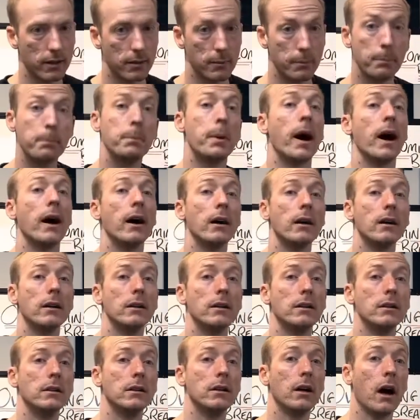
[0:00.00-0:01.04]
but
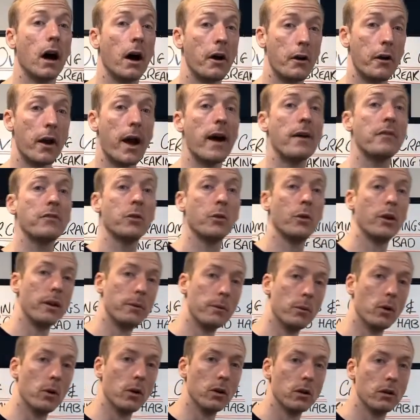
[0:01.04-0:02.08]
I don't have to
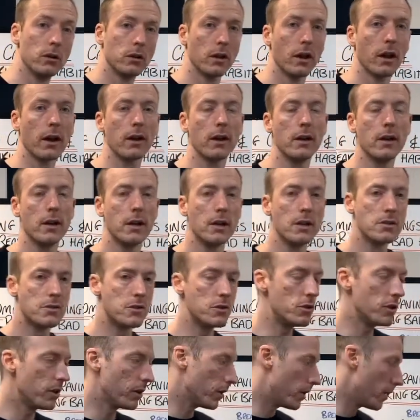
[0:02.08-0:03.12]
anymore, yeah? So if